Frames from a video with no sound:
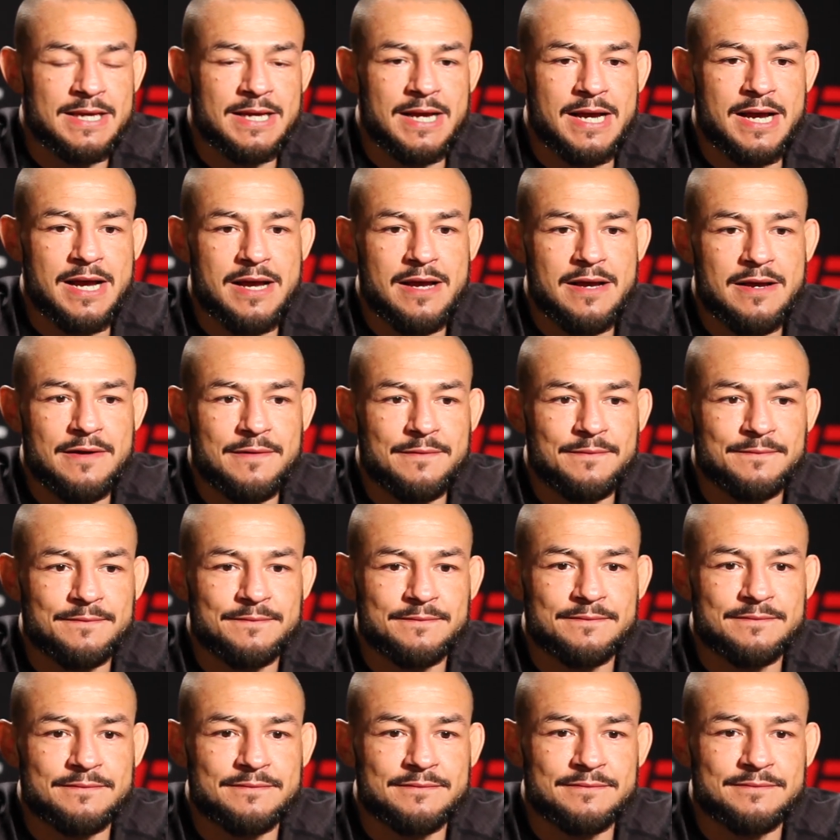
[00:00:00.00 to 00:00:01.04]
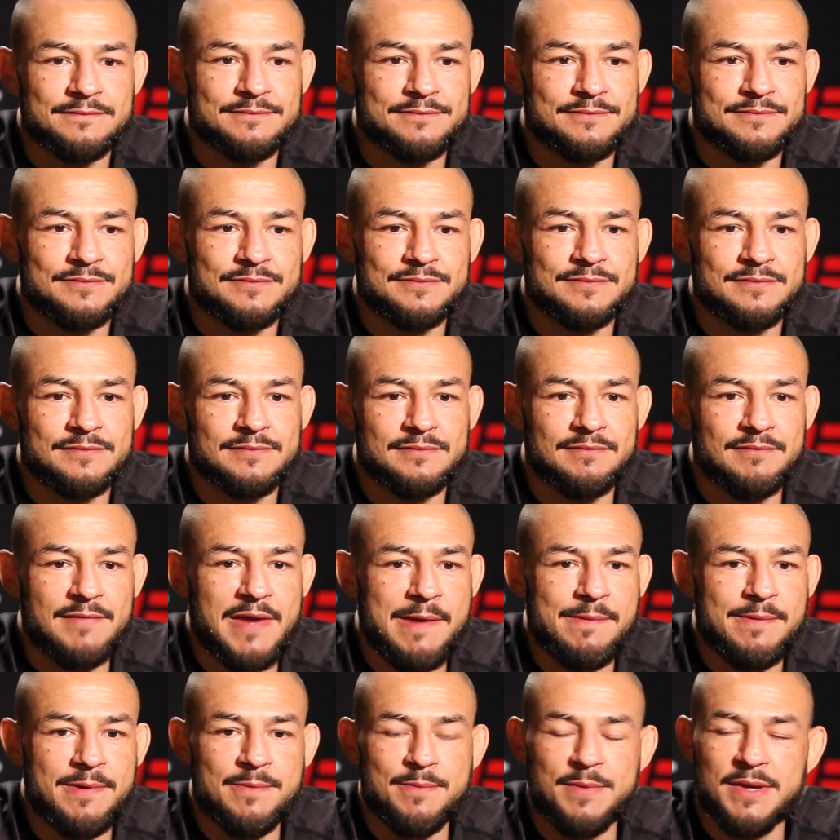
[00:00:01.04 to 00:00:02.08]
Um,
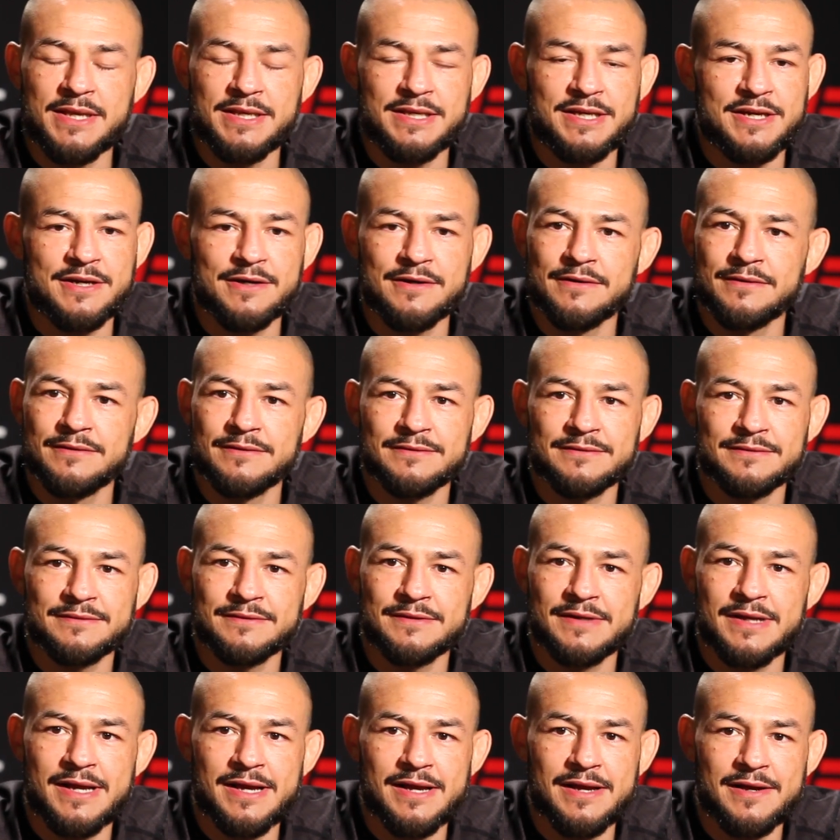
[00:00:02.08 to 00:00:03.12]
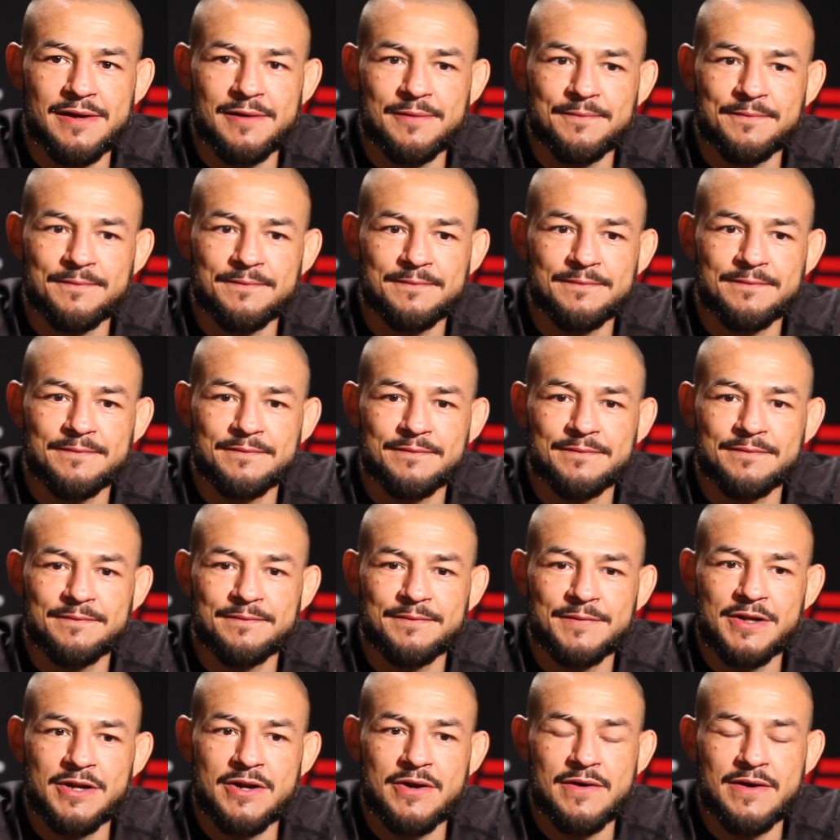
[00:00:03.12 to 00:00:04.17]
maybe mid-year. Um,
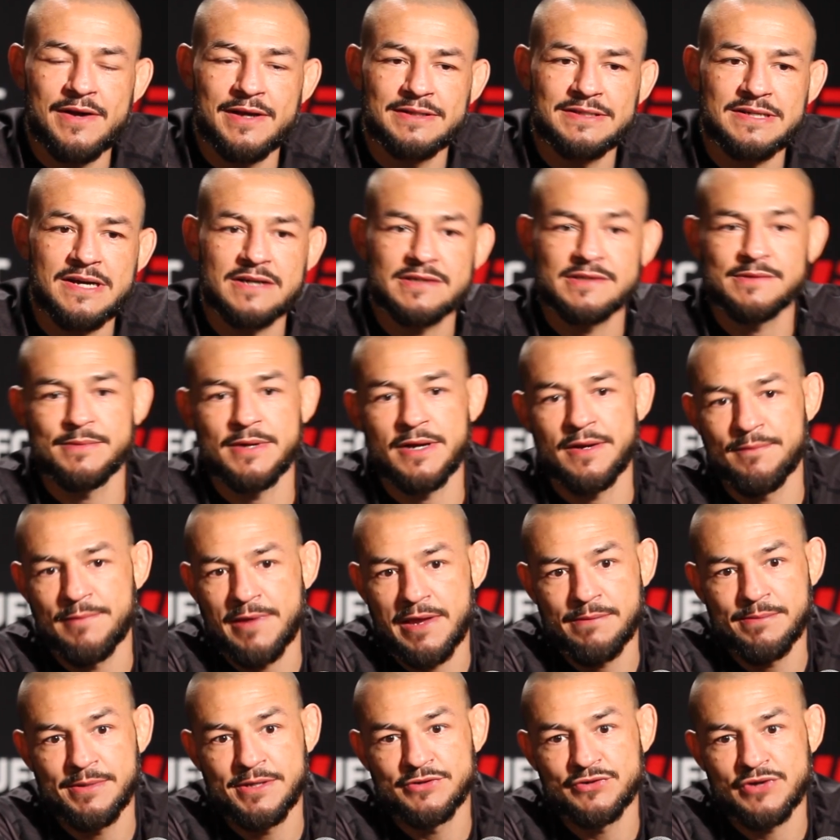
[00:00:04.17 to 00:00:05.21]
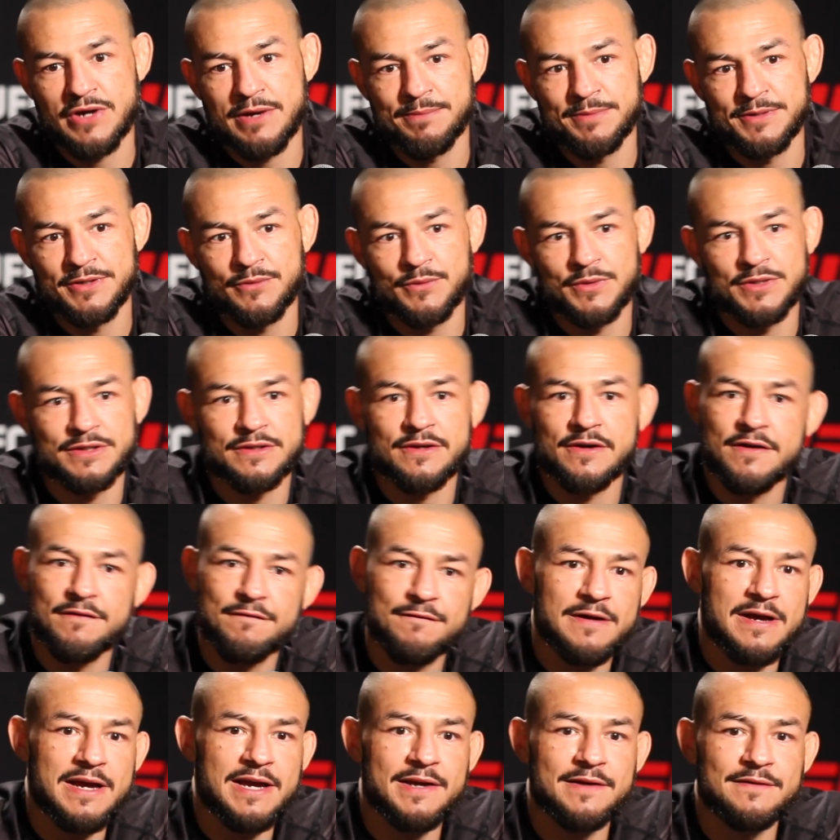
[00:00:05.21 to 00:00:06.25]
you know, I talked about maybe dropping to one
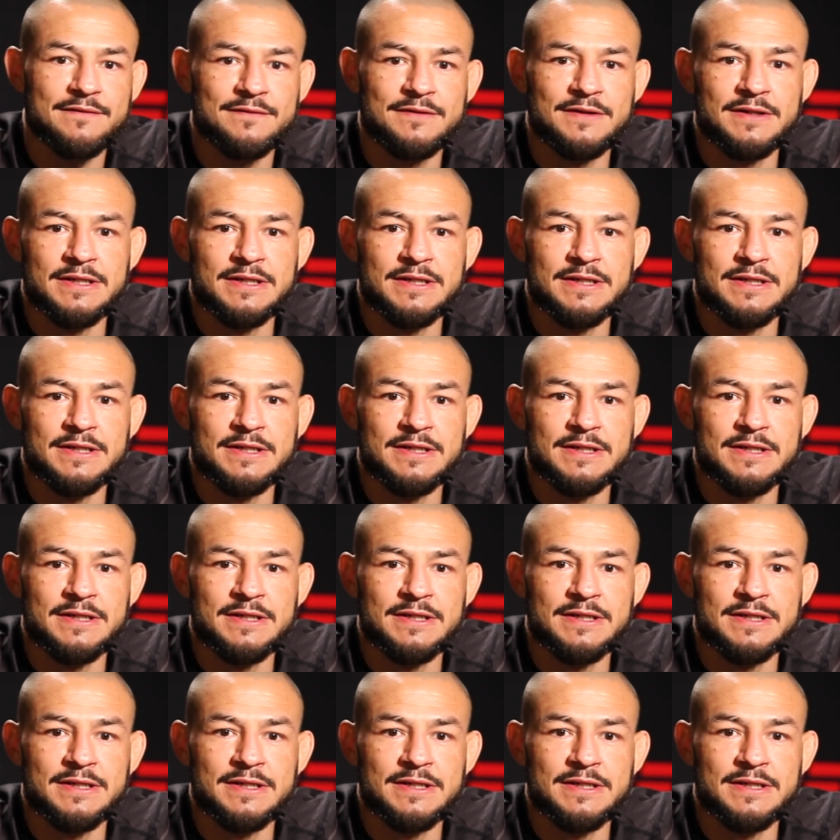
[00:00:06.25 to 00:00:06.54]
thirty-five